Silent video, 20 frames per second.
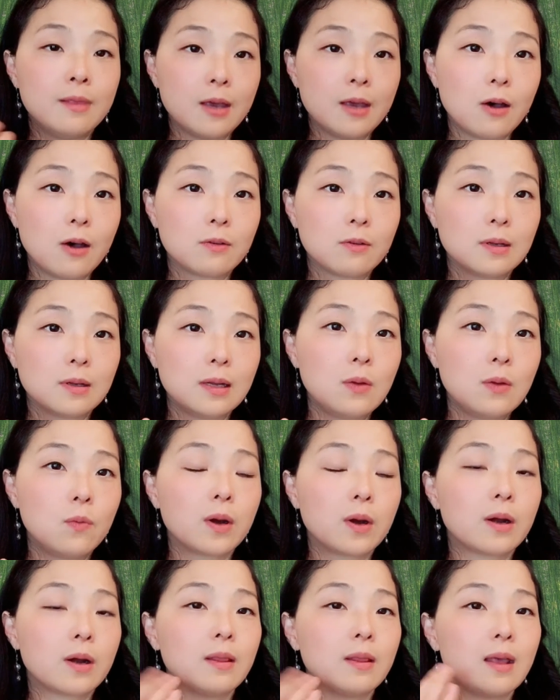the elderly
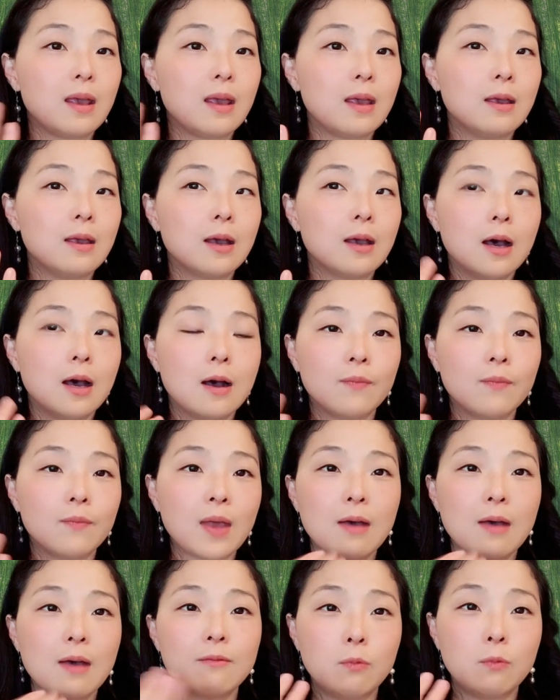where they
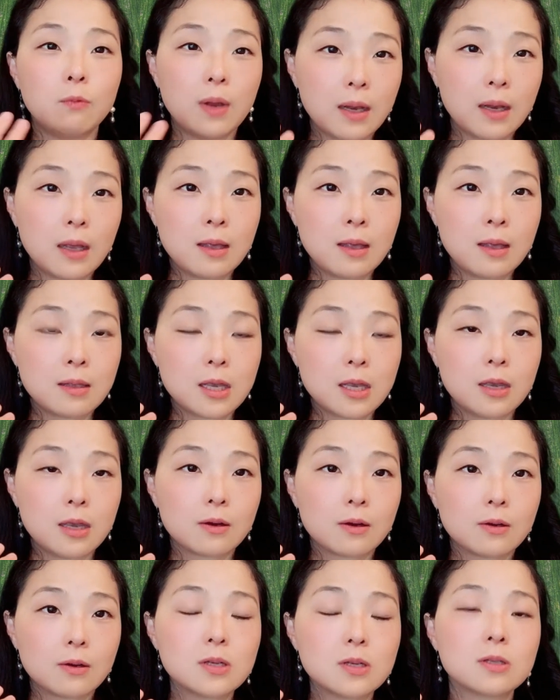have ringing in the
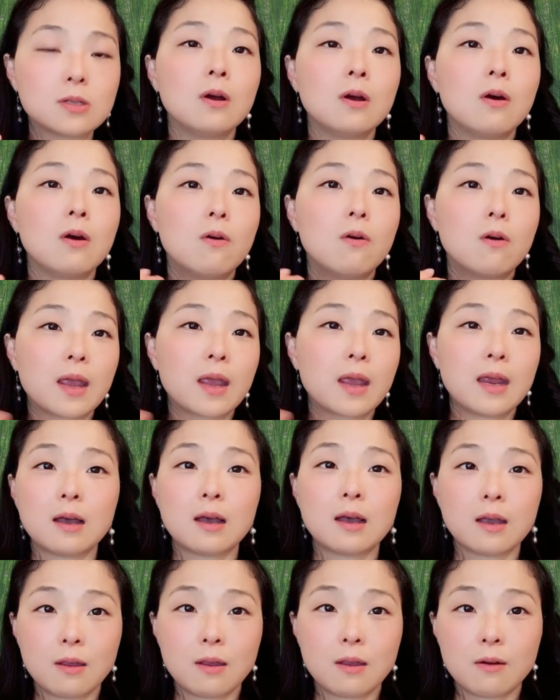ears or
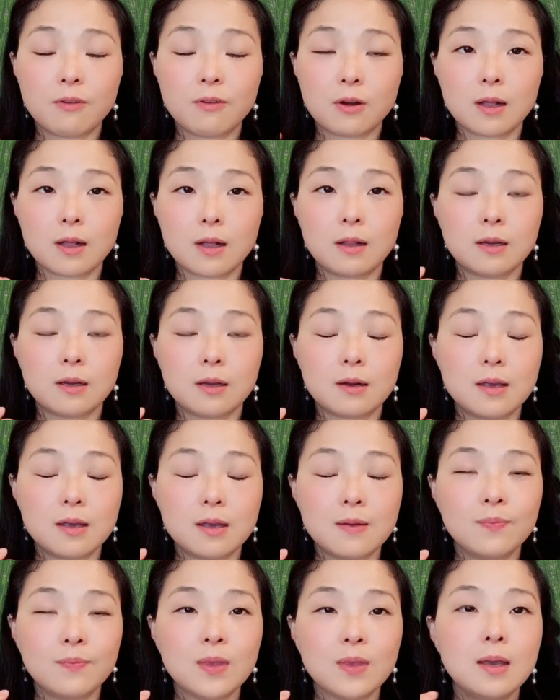cannot hear very
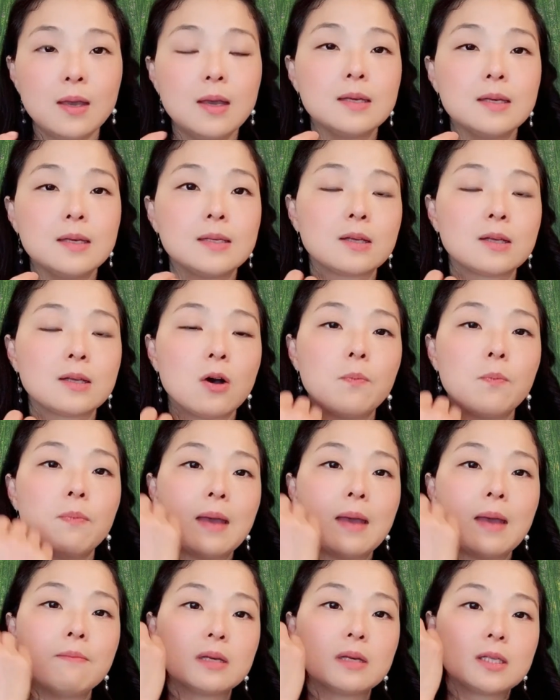clearly. So
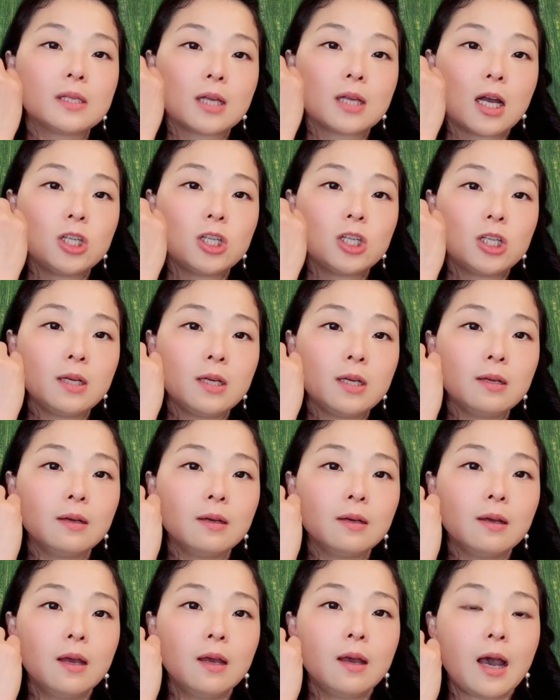by massaging,
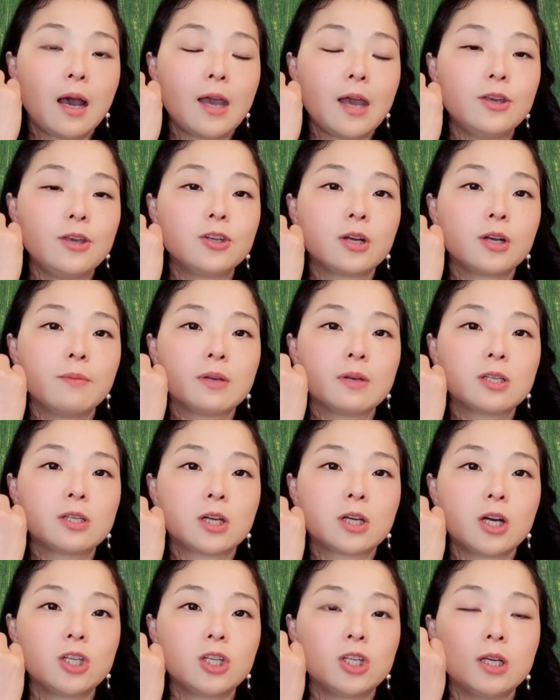I usually
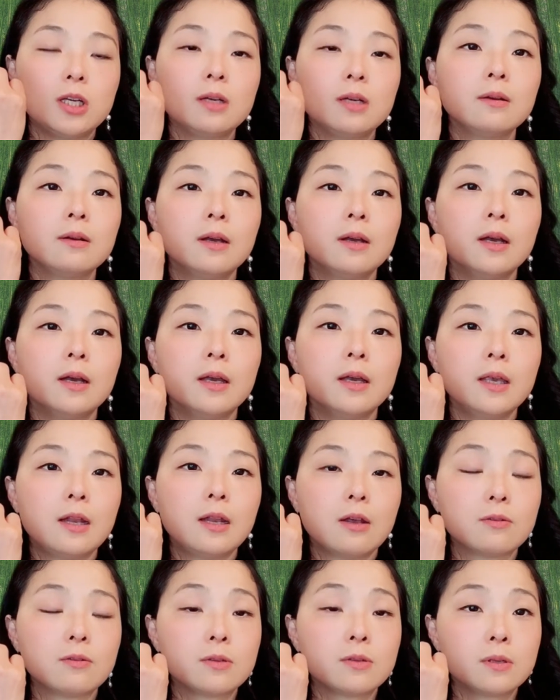massaging, you
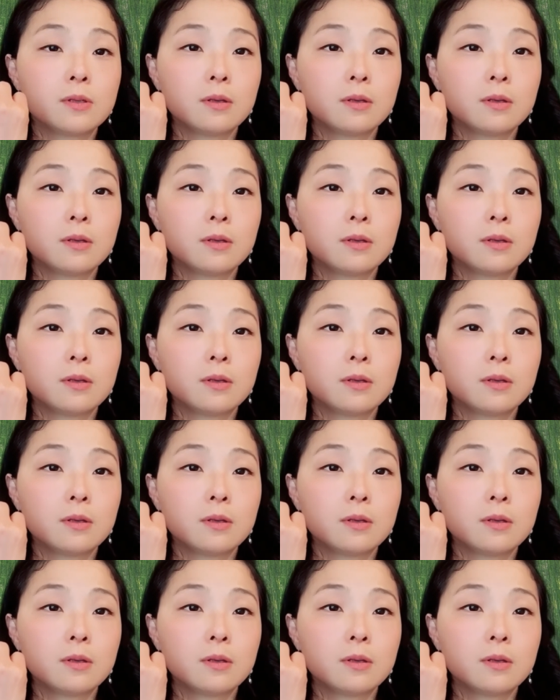know,